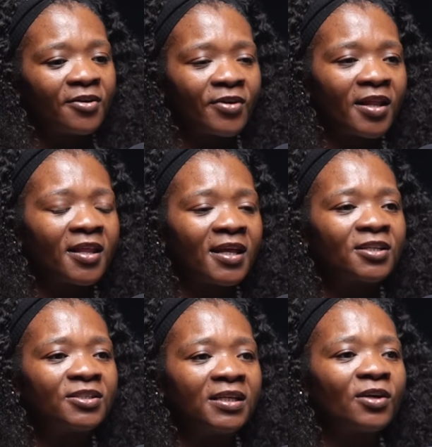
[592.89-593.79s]
rather
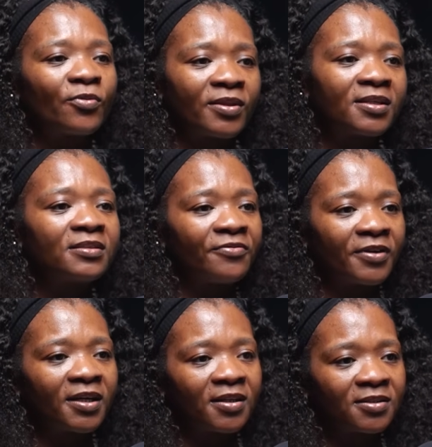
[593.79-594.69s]
than dealing with the
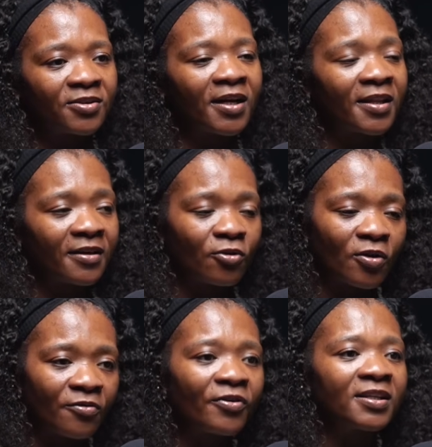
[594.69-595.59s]
difficult, rather than
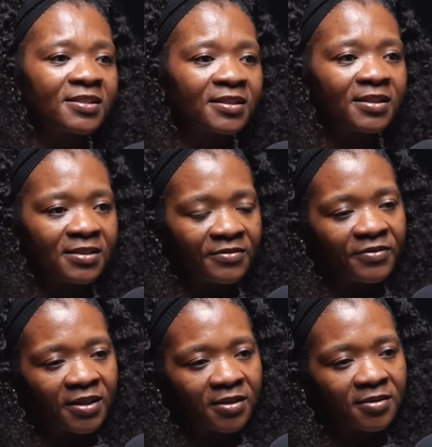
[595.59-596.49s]
confronting the
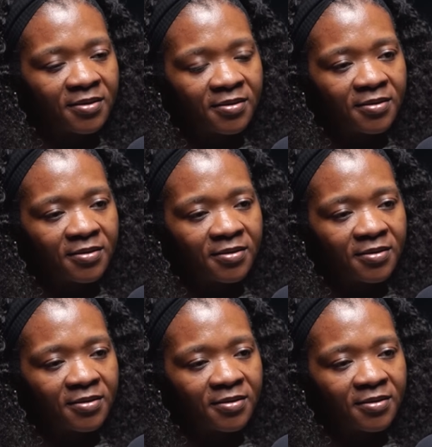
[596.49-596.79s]
difficult.